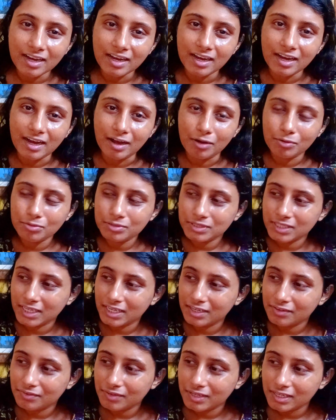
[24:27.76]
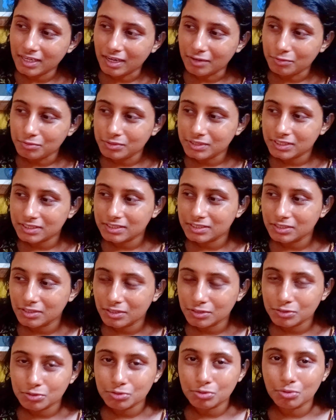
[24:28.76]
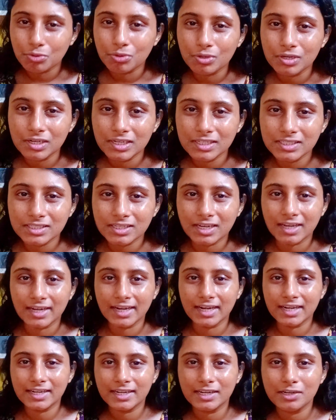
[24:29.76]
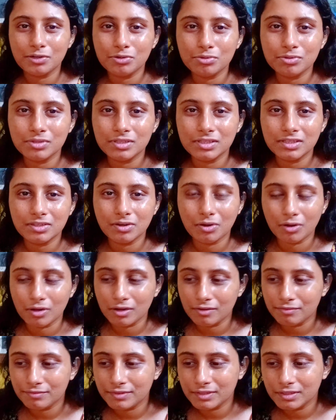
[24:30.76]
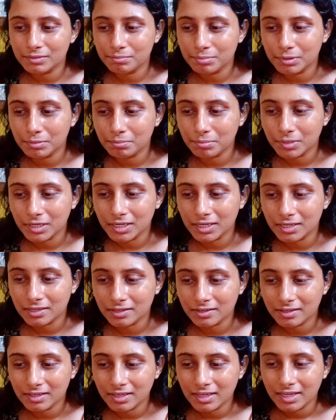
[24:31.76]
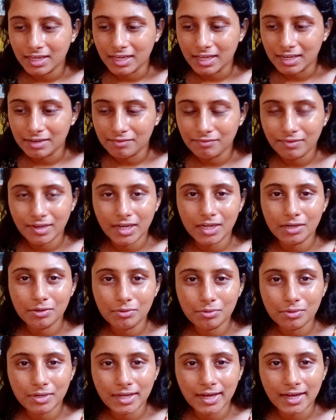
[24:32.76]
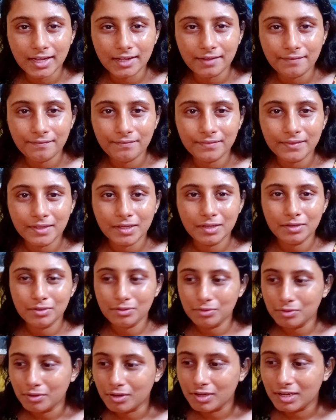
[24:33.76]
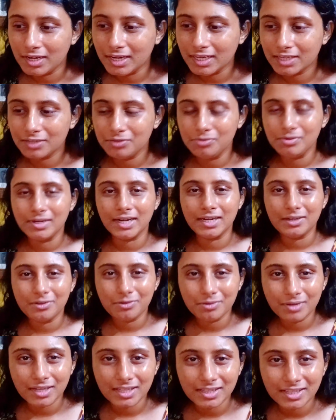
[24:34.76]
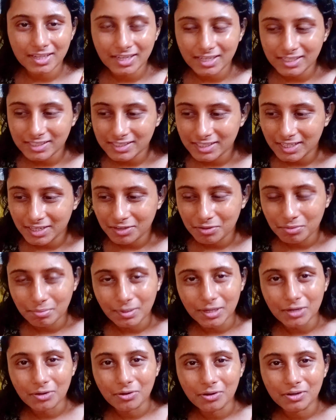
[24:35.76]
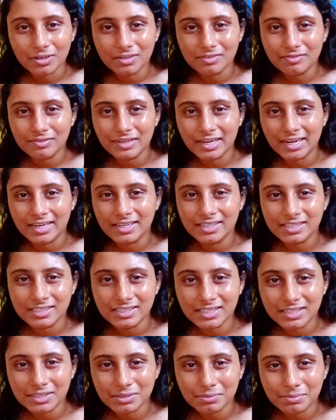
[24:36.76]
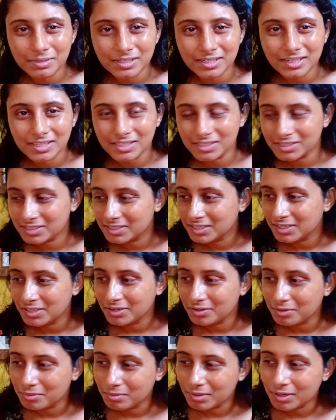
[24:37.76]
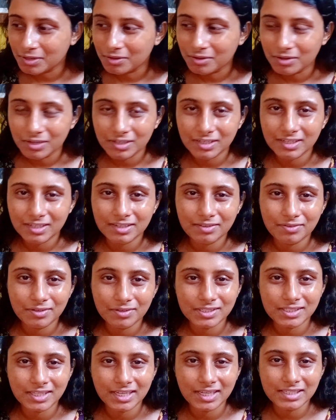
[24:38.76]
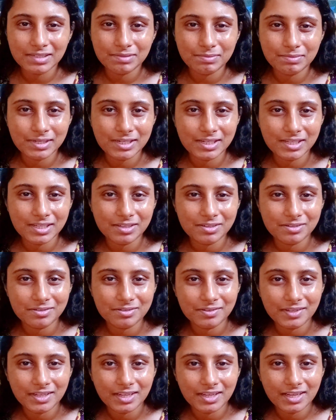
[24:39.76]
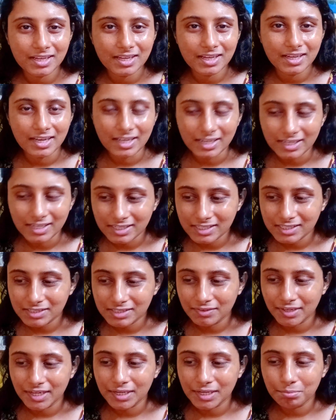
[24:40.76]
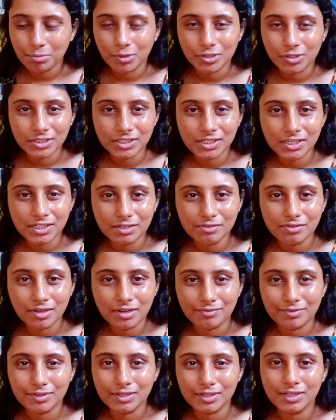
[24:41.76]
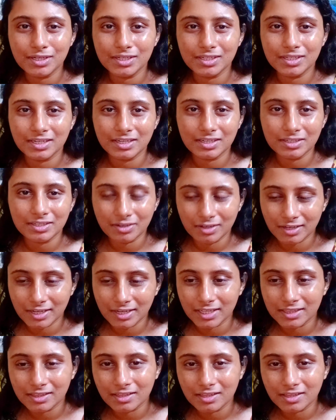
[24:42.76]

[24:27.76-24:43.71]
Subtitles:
outside world, your soul is connected to all of the people. And when you die, you all like unite together and share, oh my god, we had this experience, oh my god, it was nice meeting you. And it's very positive after your death.